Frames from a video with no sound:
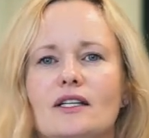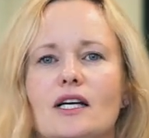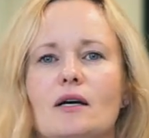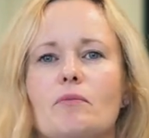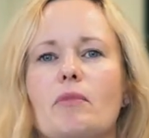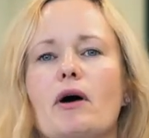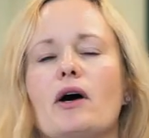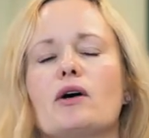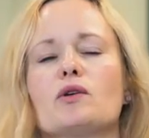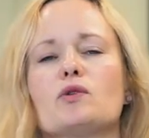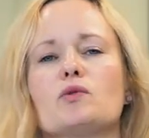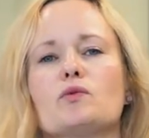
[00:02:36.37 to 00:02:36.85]

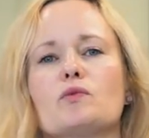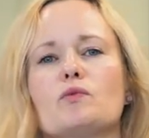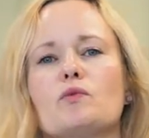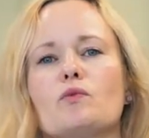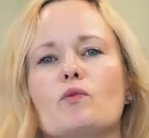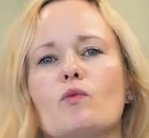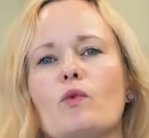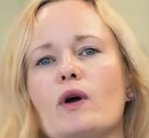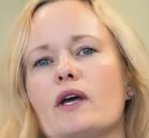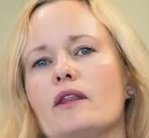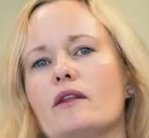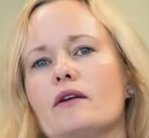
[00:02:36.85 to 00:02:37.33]
about
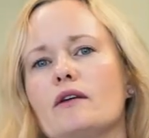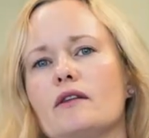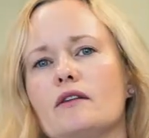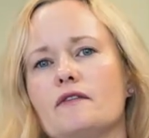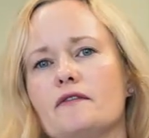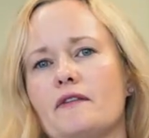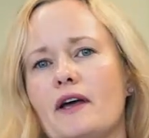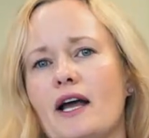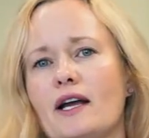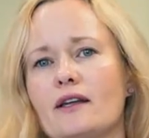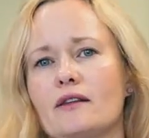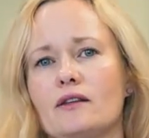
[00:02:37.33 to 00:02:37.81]
whether the
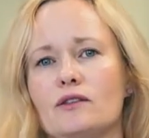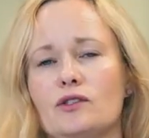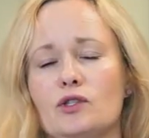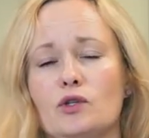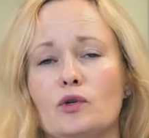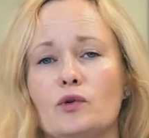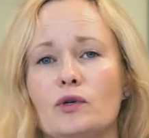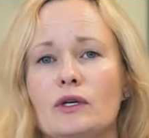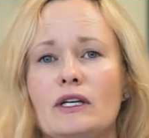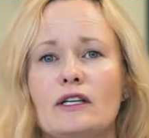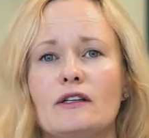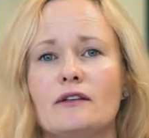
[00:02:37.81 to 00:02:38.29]
fact that
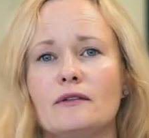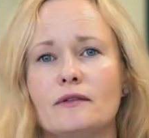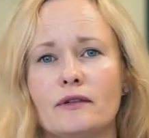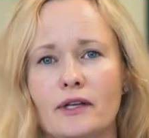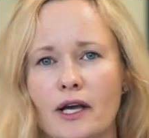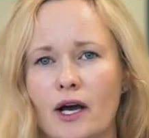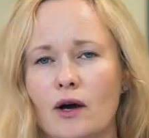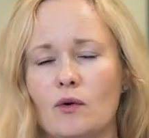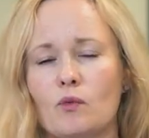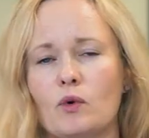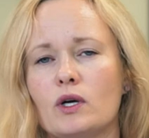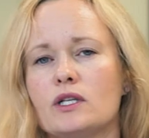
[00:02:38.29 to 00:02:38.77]
you are
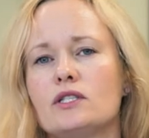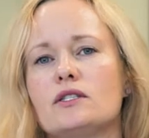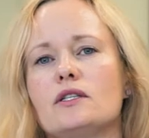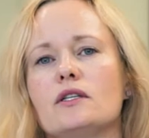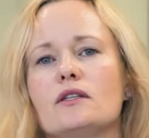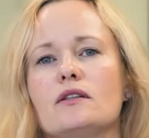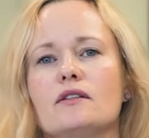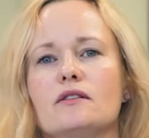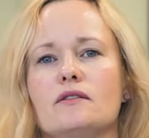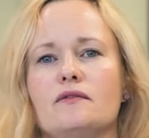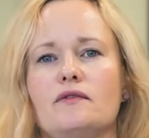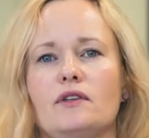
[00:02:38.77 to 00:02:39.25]
now
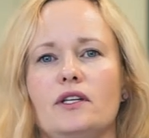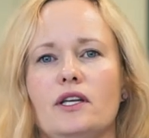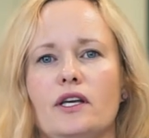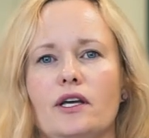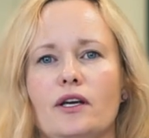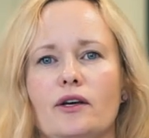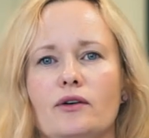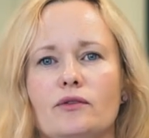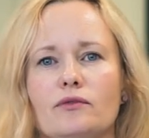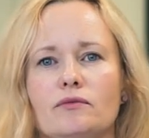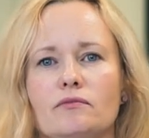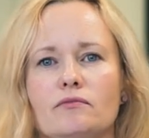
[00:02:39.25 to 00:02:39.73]
watching this
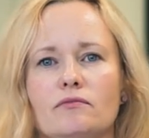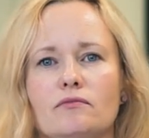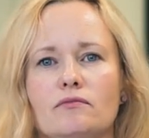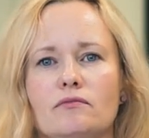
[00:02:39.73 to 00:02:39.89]
video